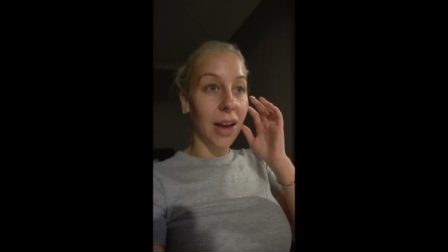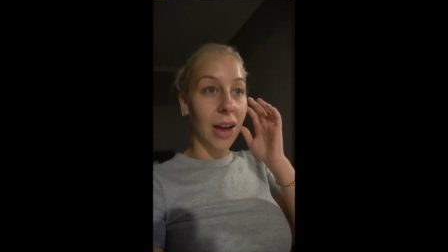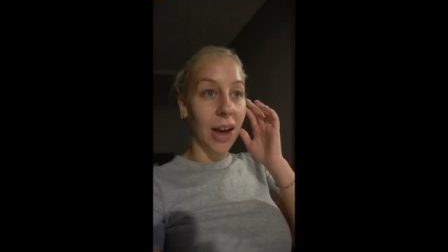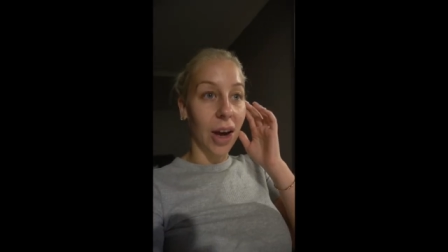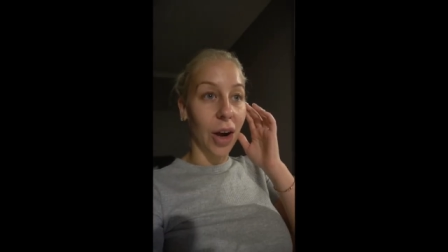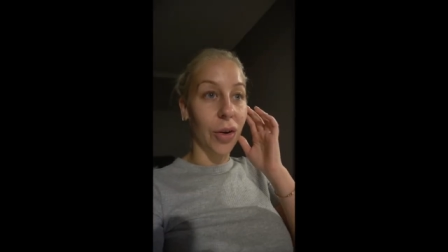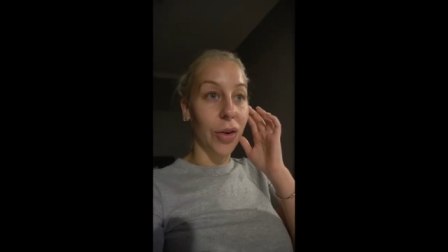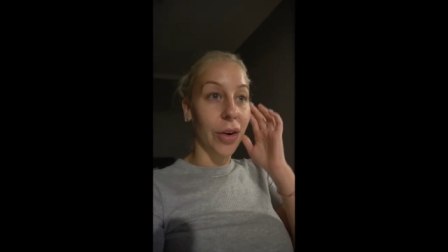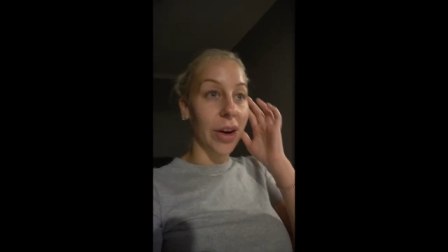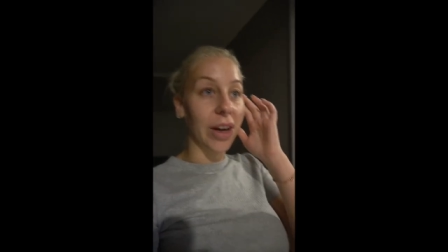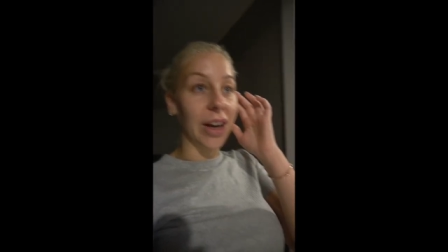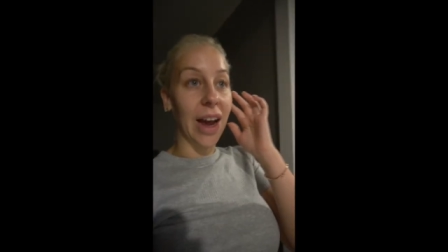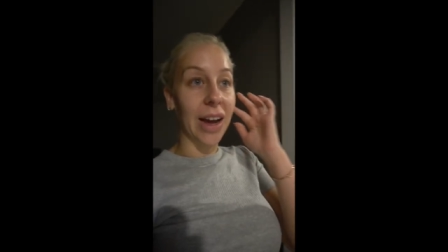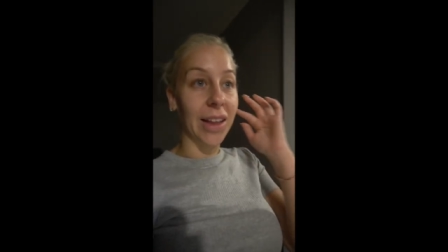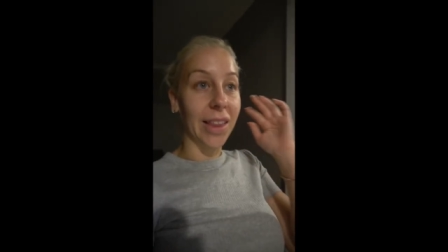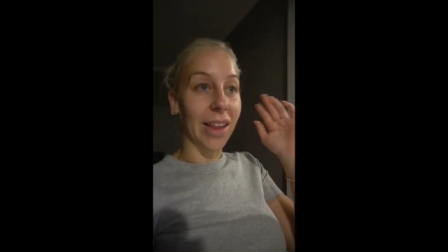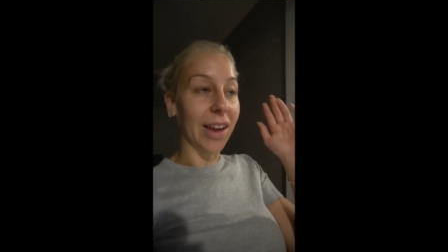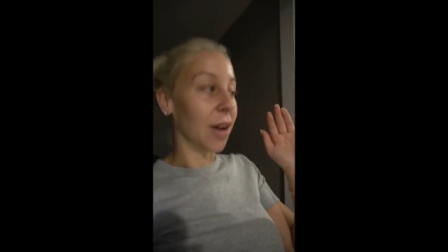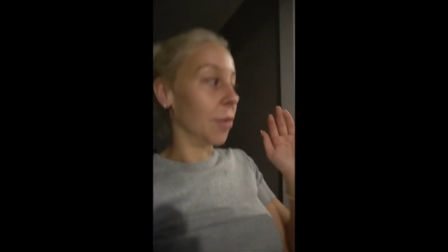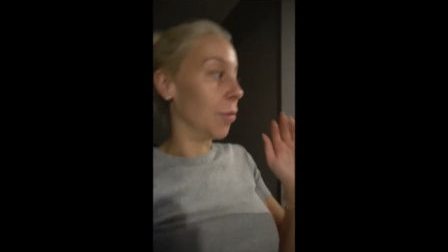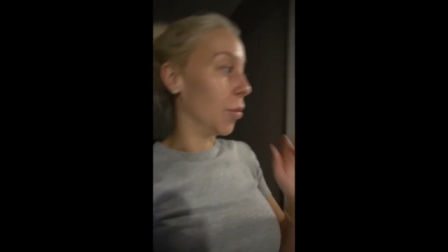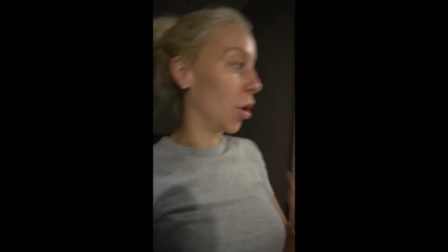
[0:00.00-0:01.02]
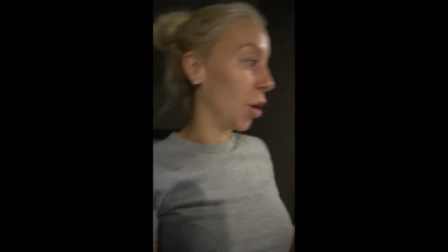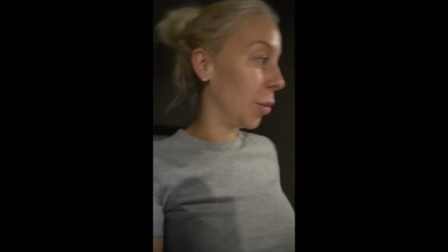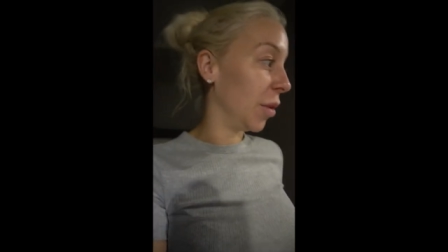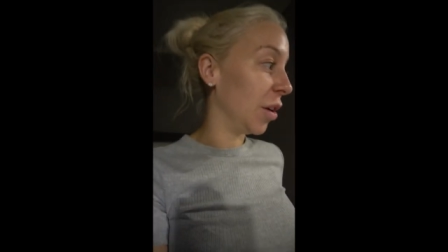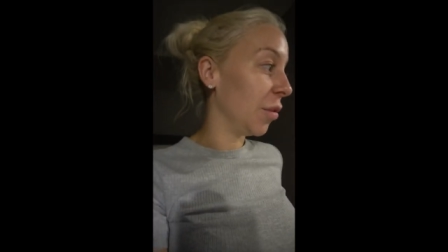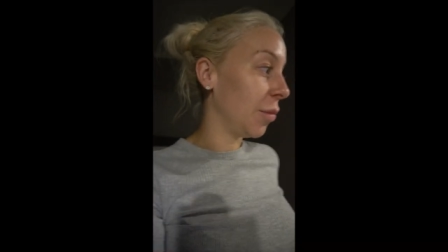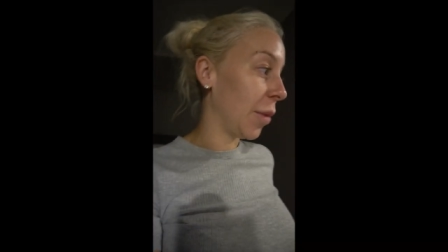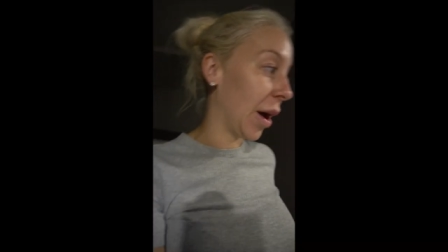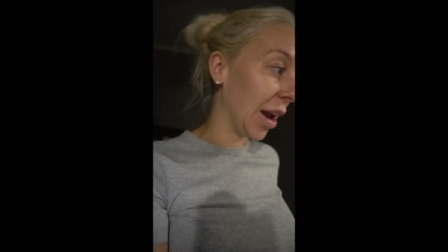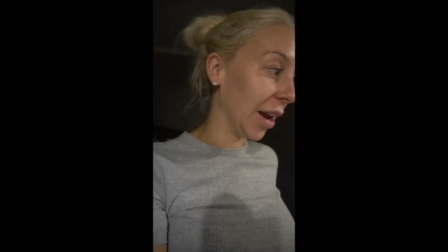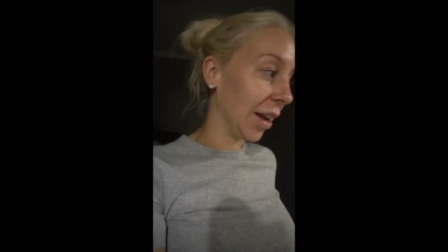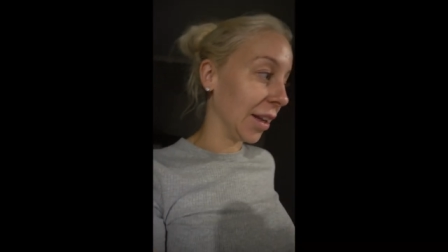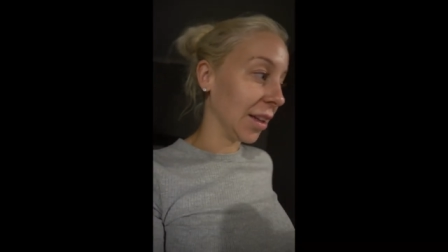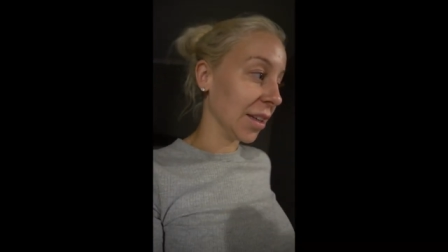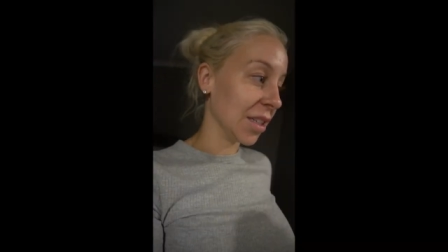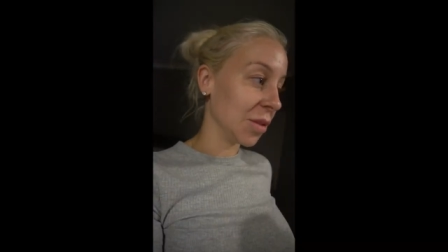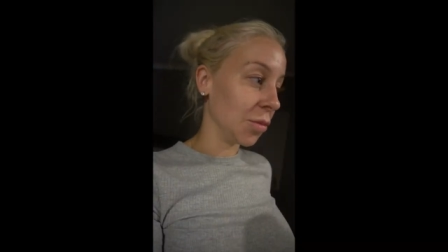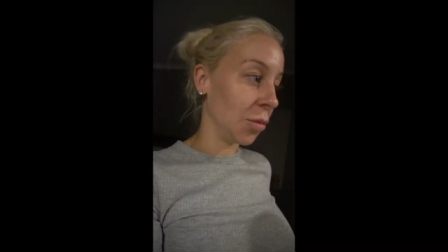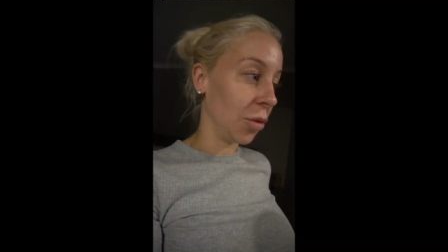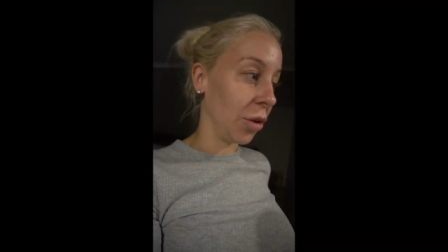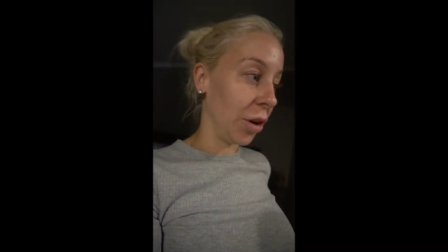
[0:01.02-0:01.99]
I already had like a moment of panic
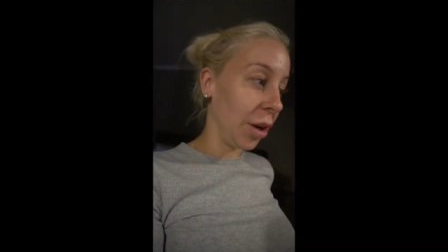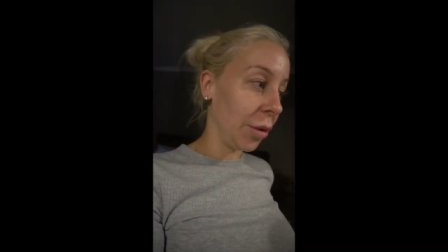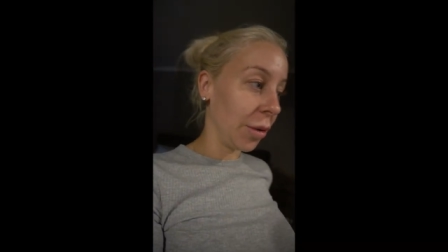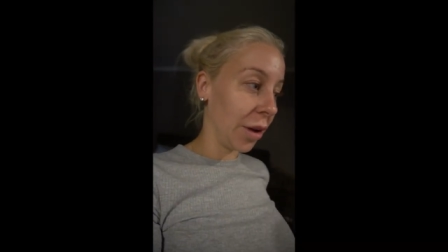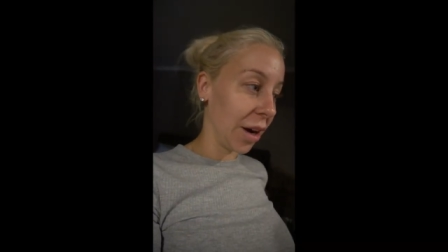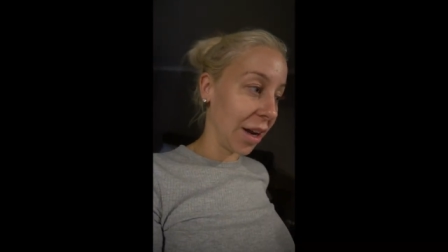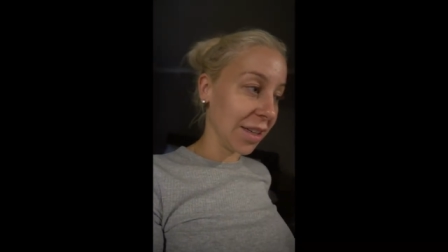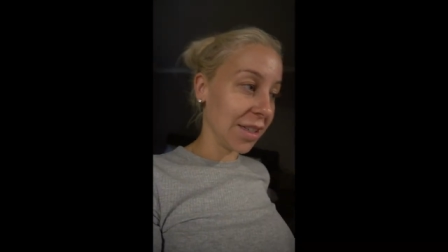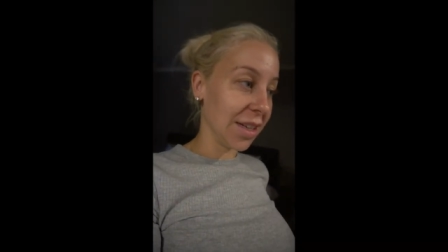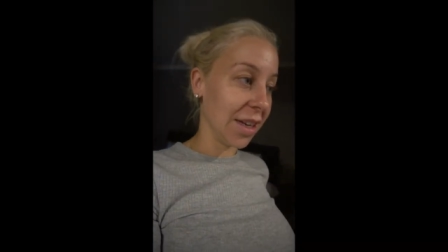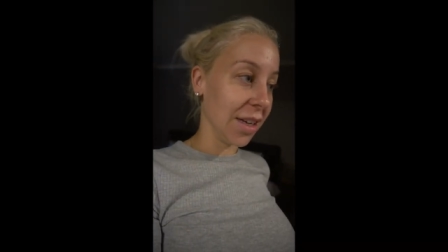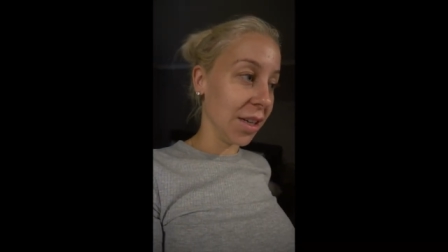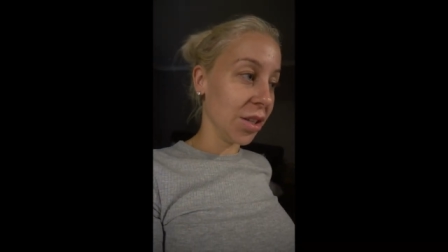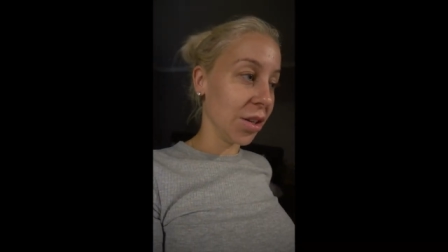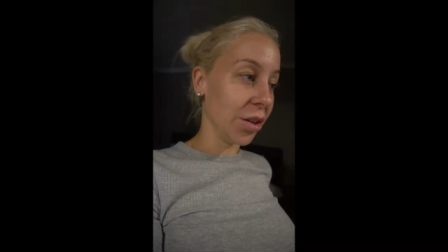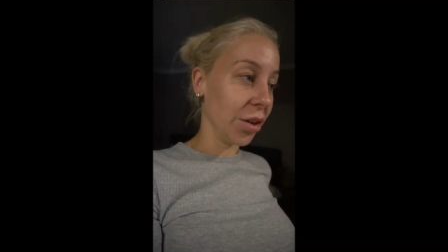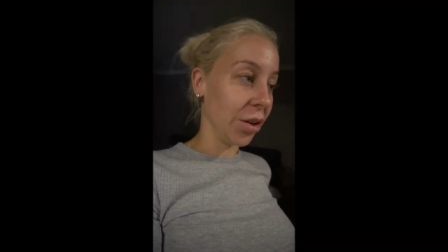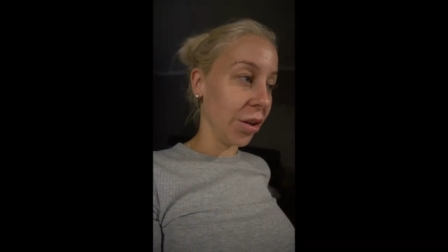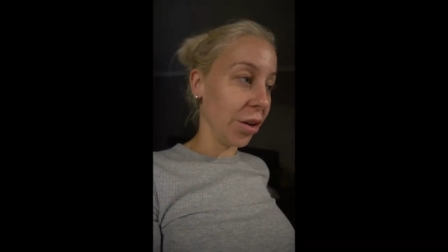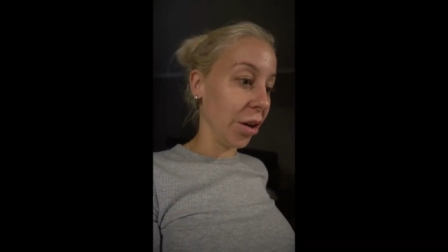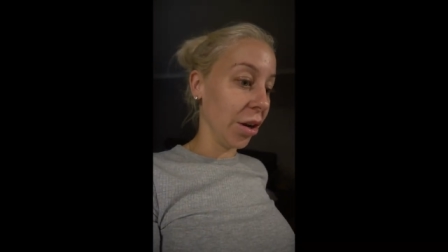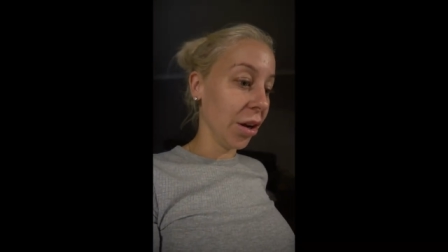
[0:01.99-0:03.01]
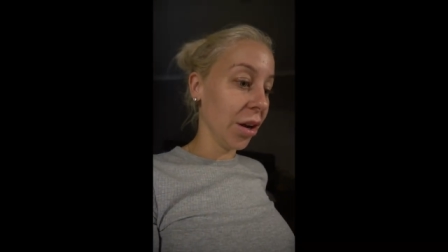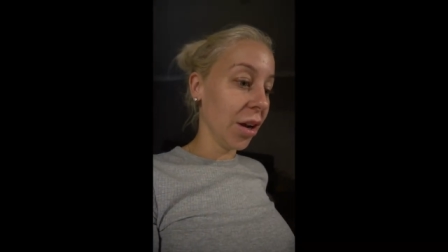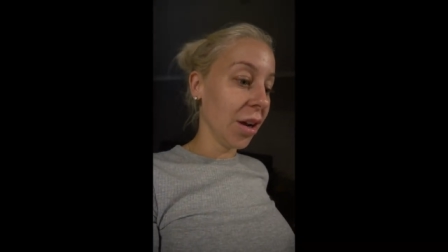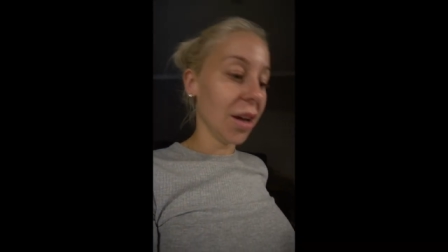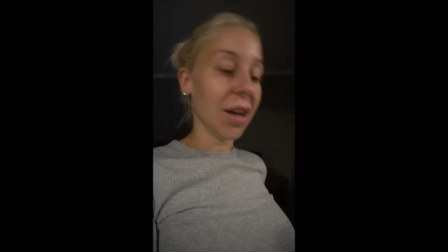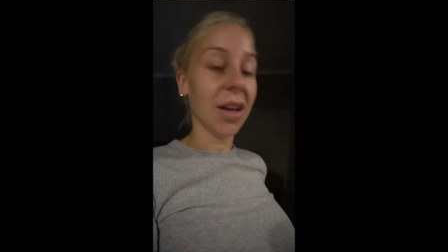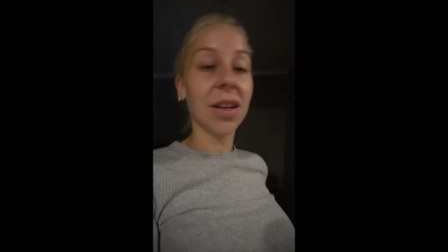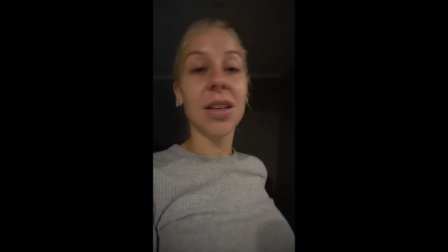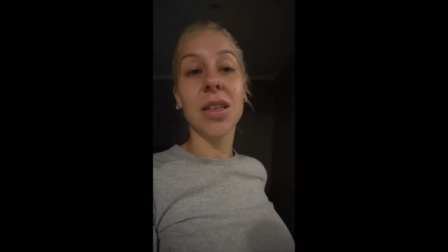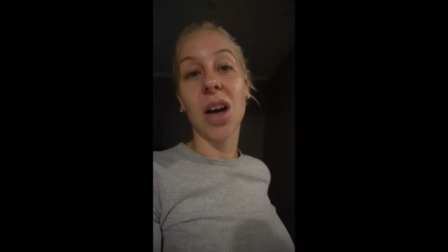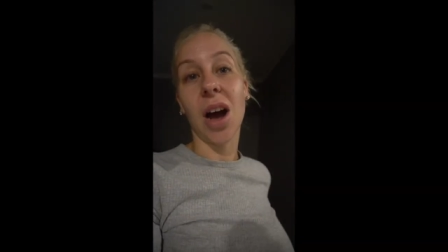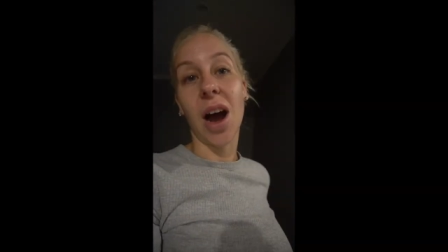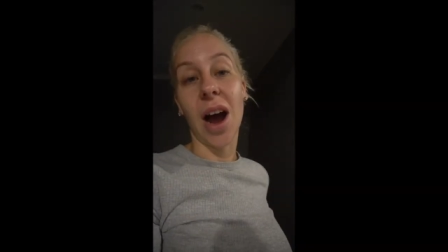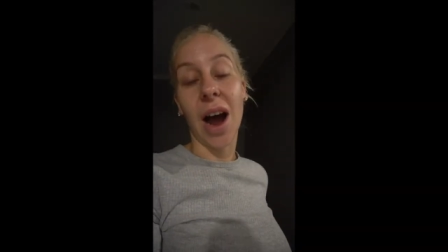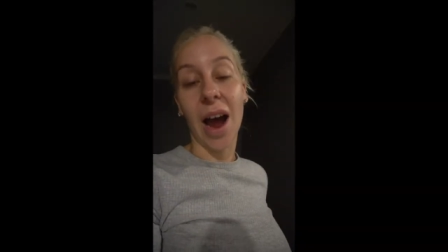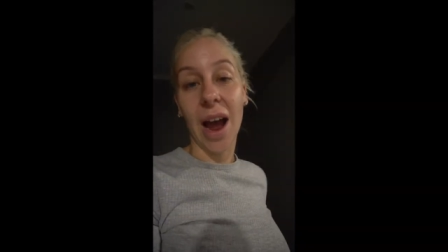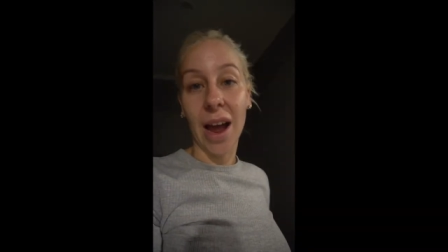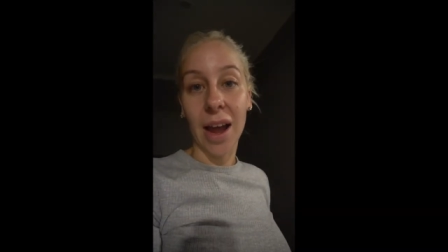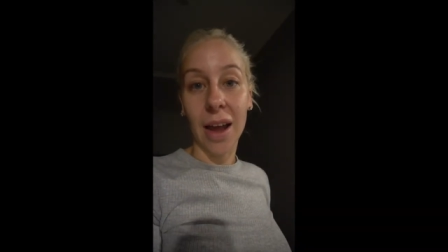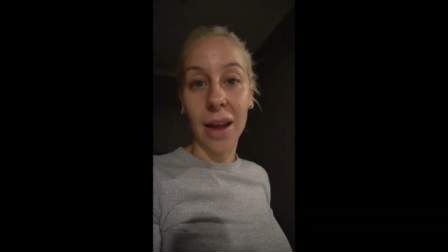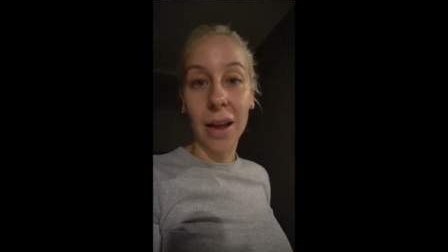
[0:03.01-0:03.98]
this morning when I said to
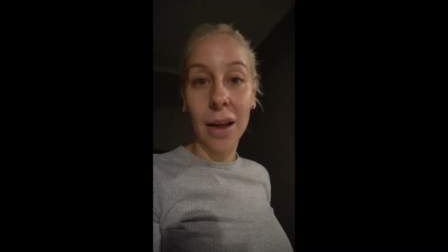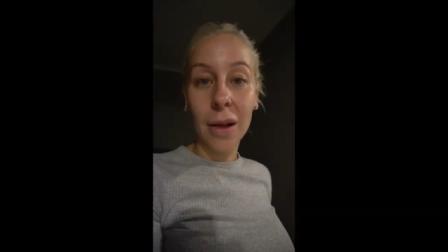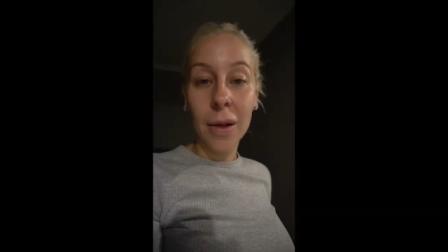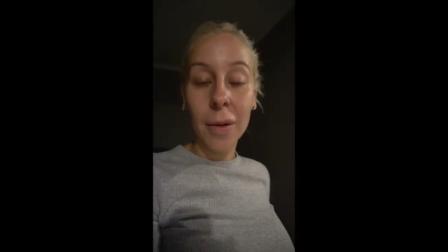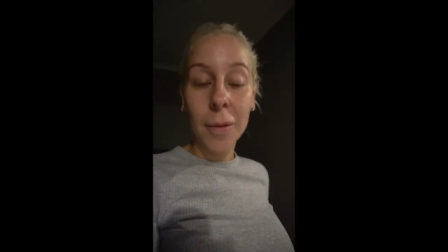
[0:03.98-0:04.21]
Ty